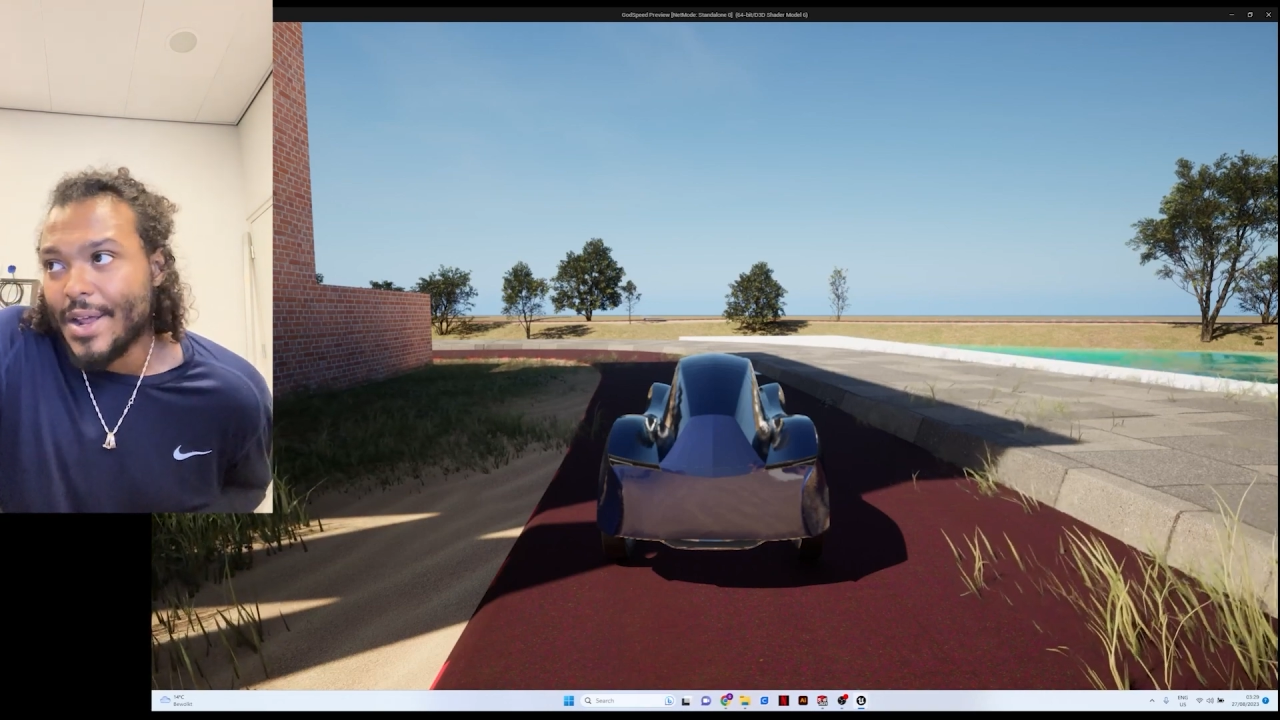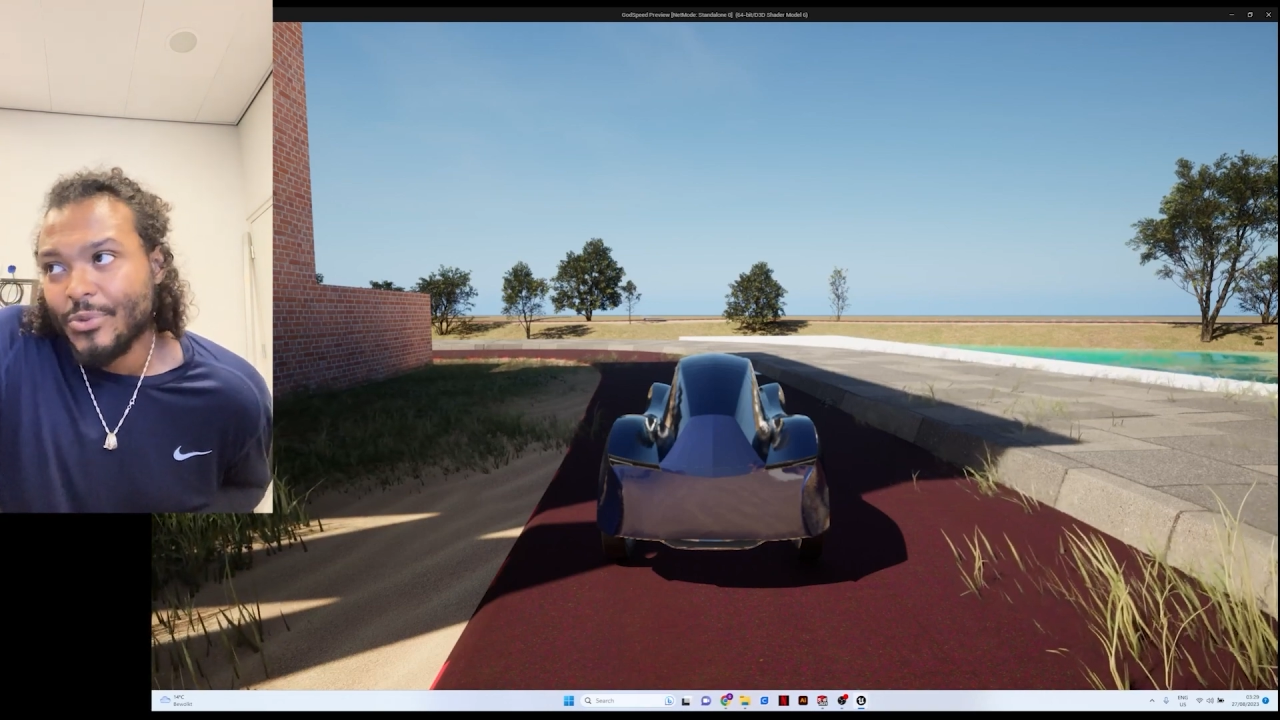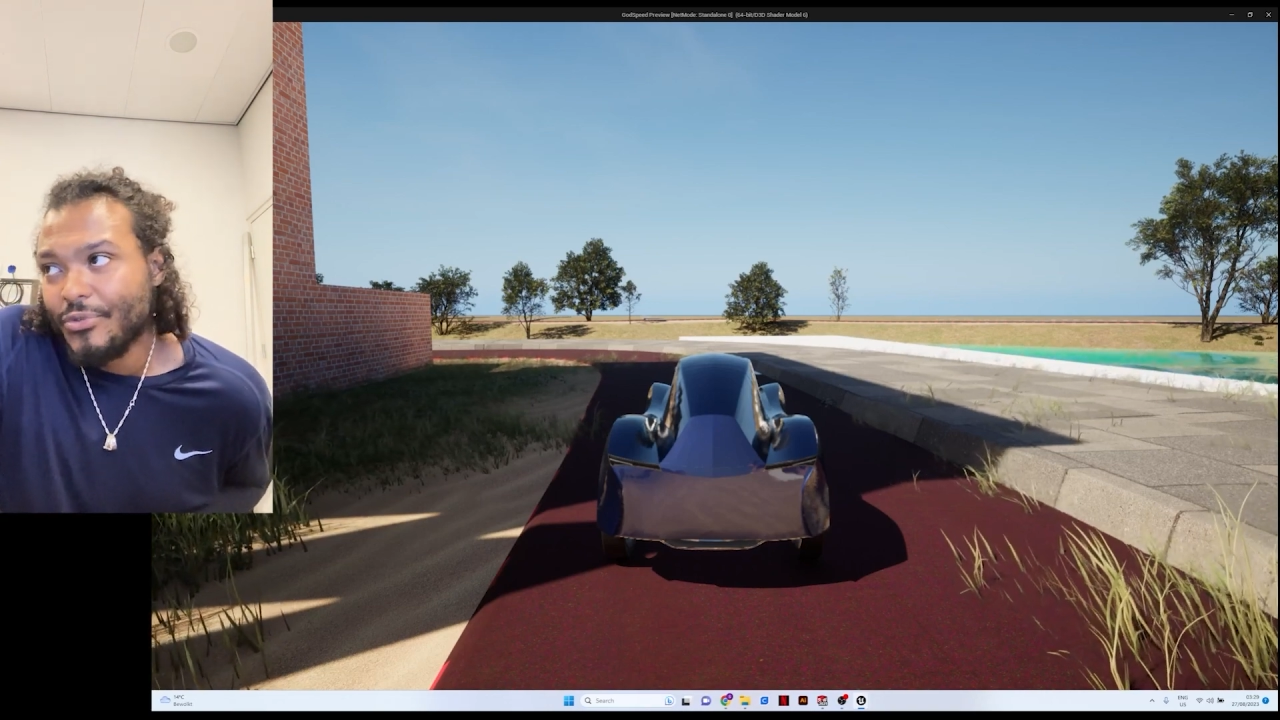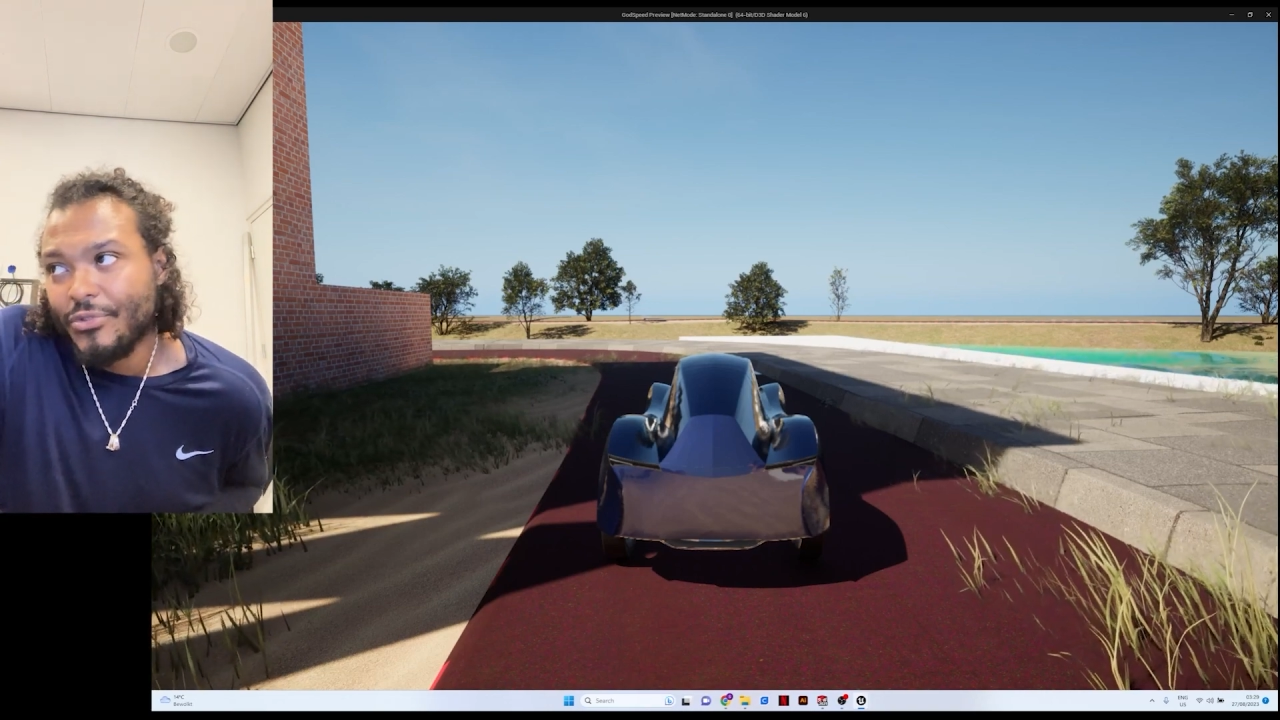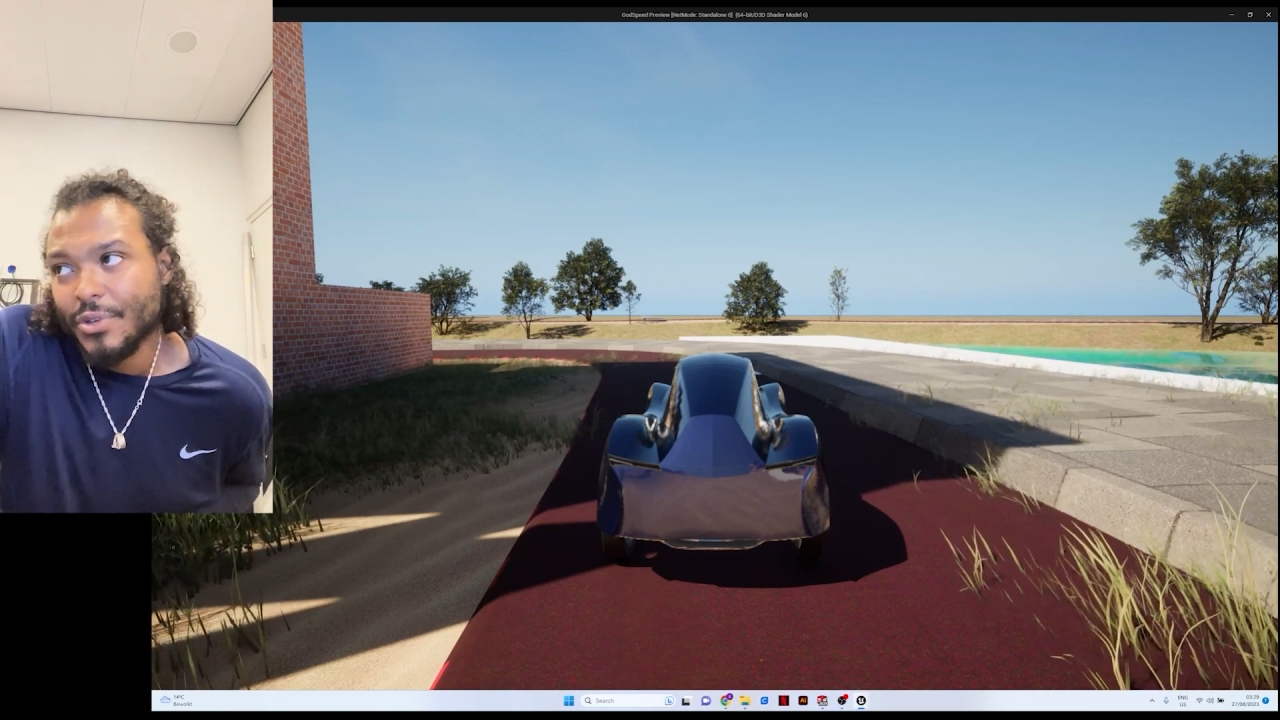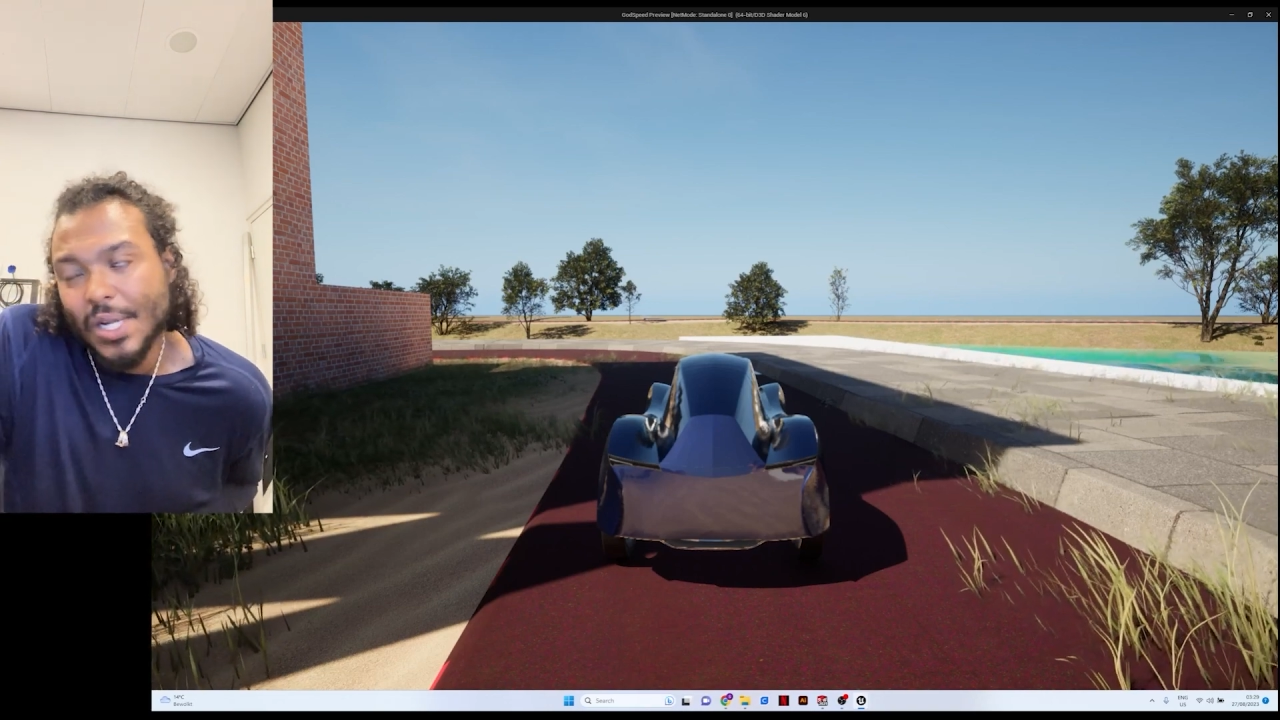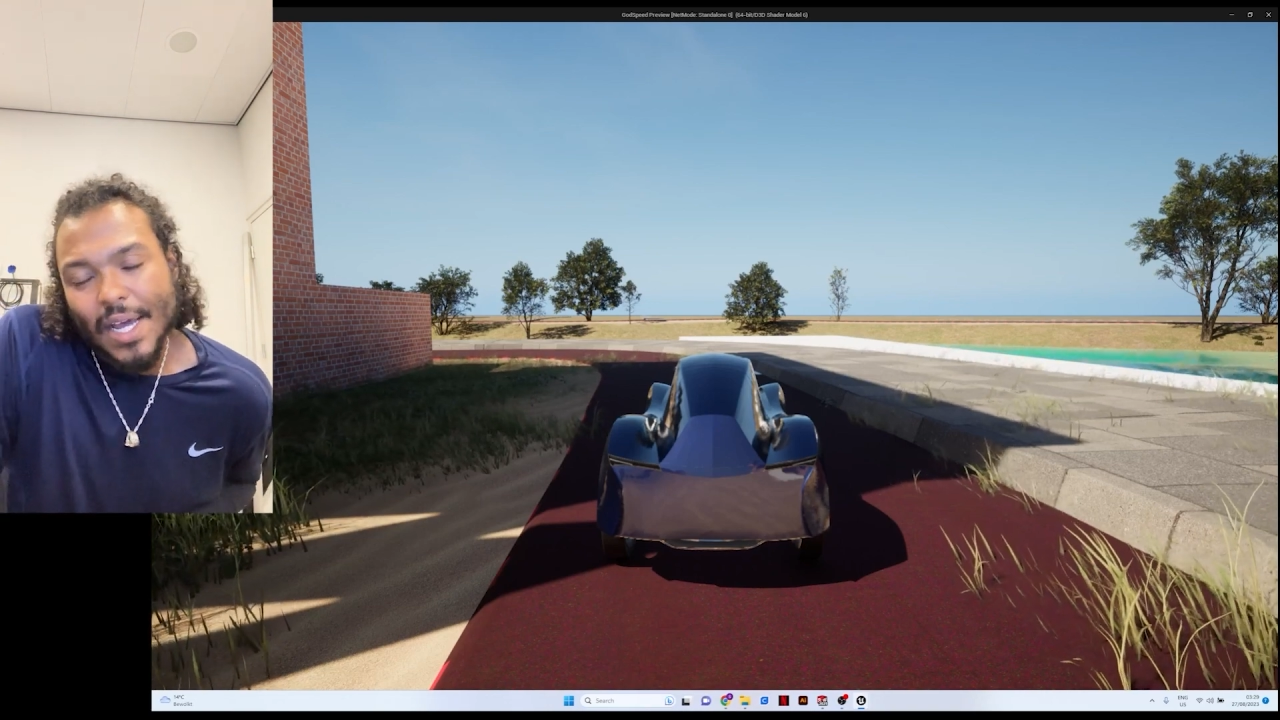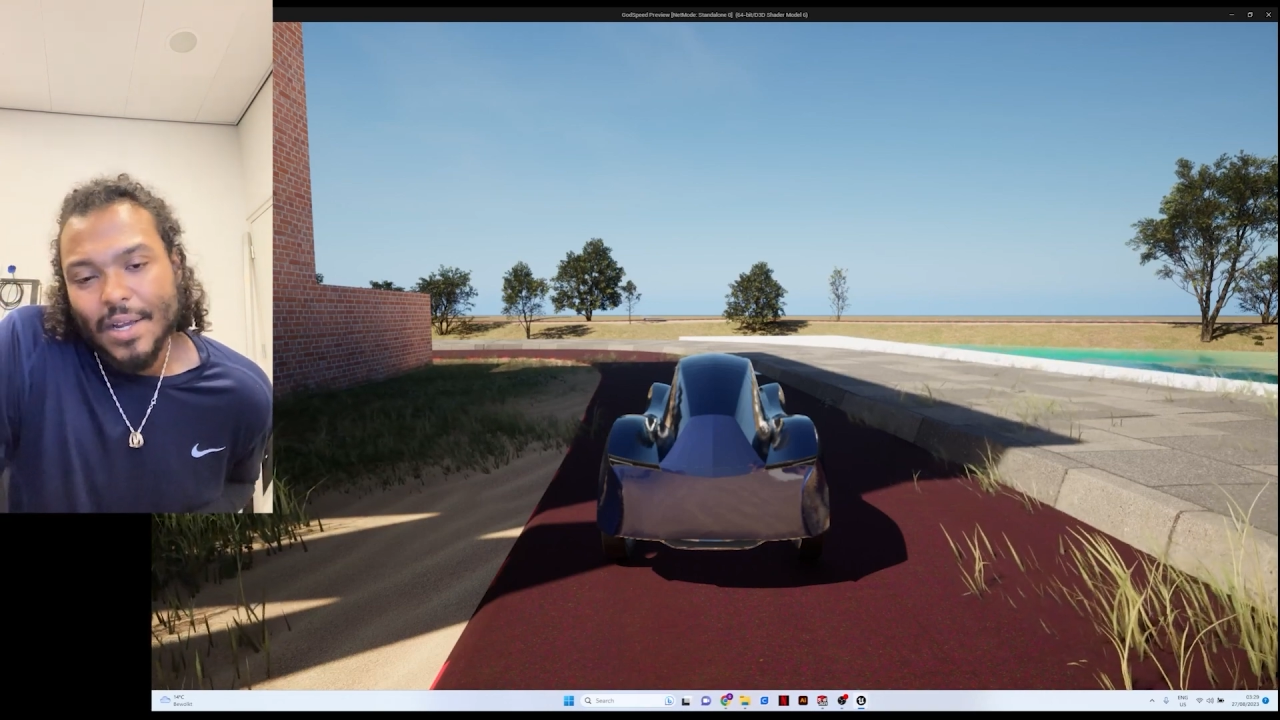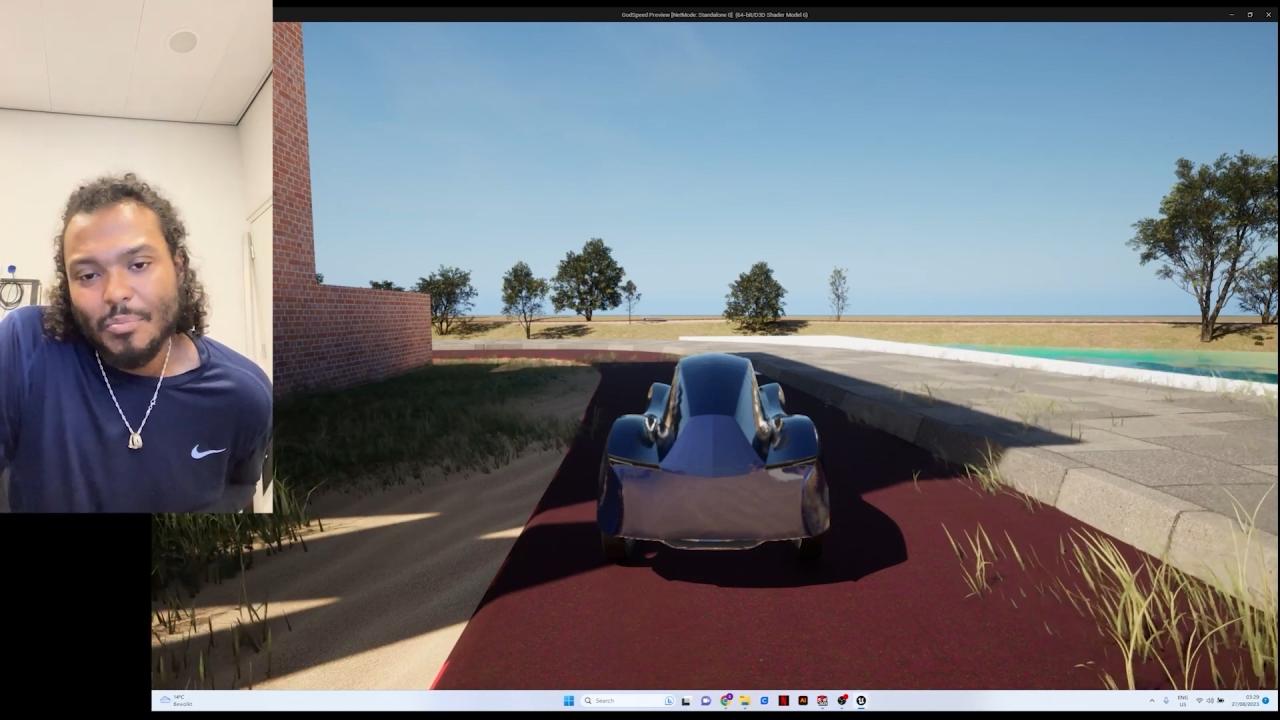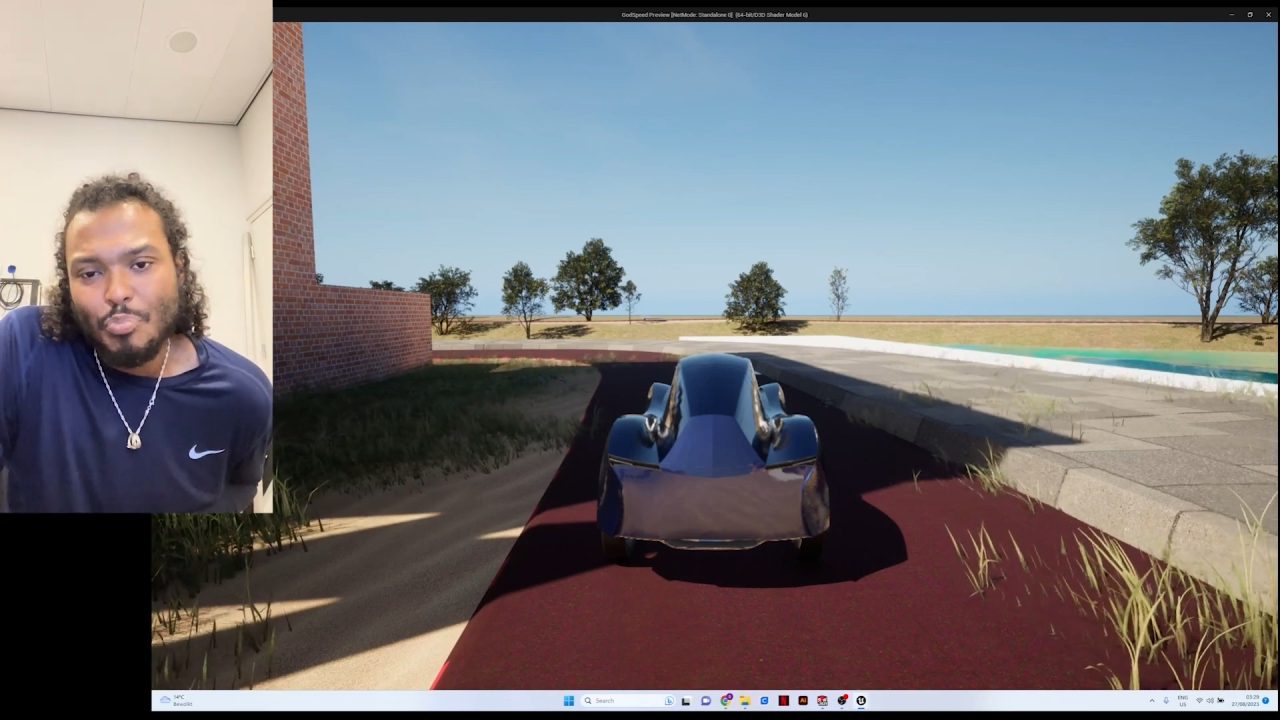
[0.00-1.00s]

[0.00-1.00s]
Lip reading: don't feel like